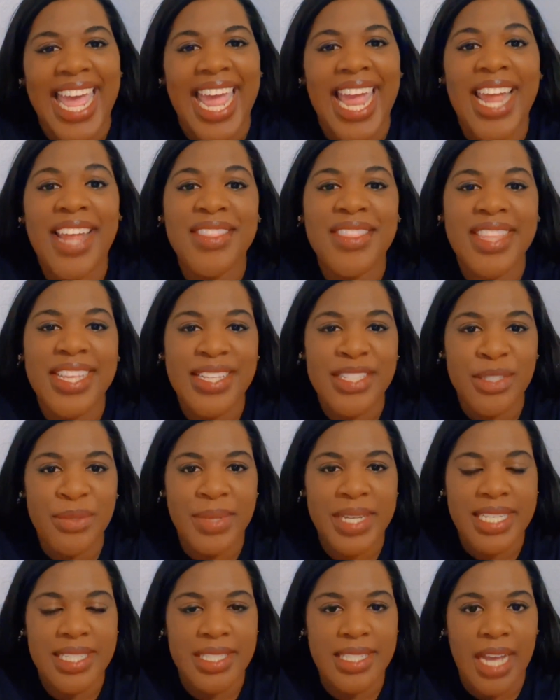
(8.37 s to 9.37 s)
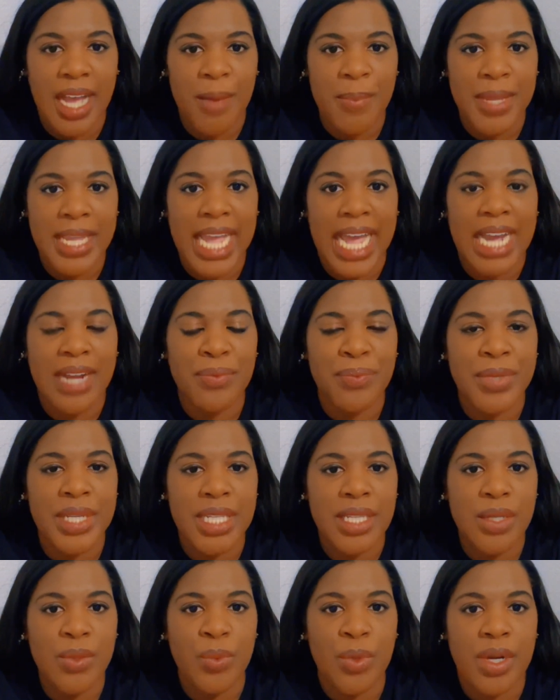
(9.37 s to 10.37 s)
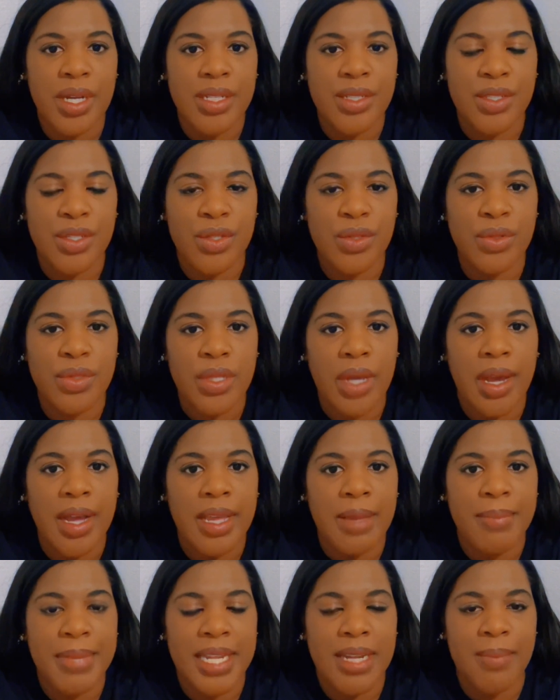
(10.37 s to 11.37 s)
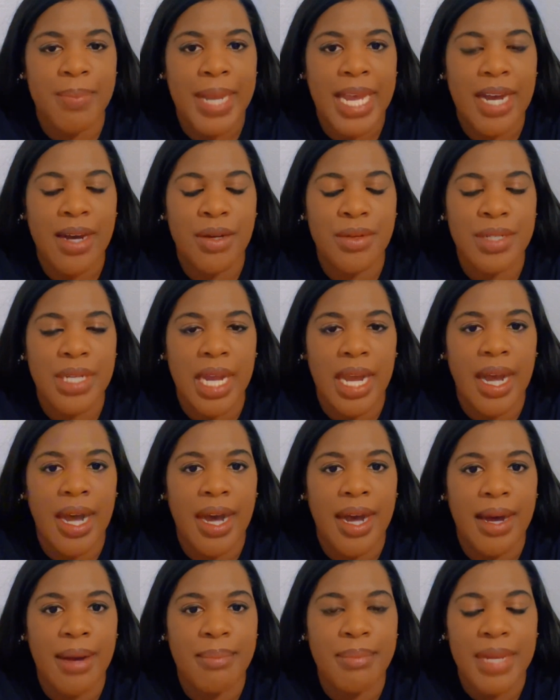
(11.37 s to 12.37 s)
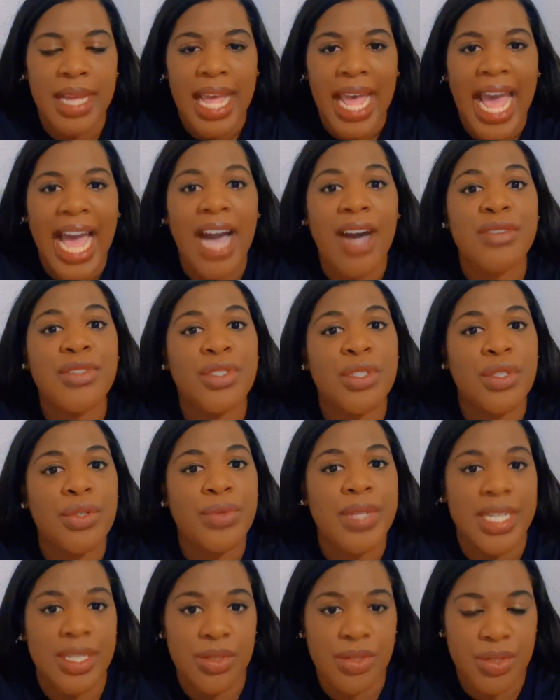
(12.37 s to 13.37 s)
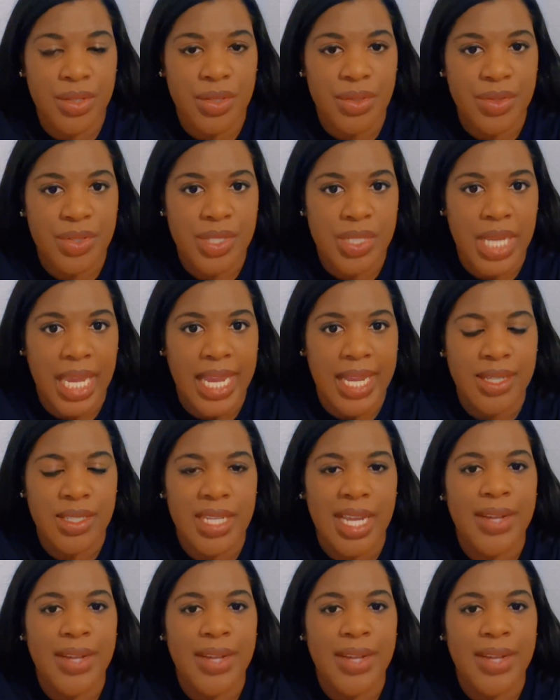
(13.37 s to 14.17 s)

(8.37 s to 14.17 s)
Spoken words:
And this week's topic, I really want to talk a bit about how to introduce change.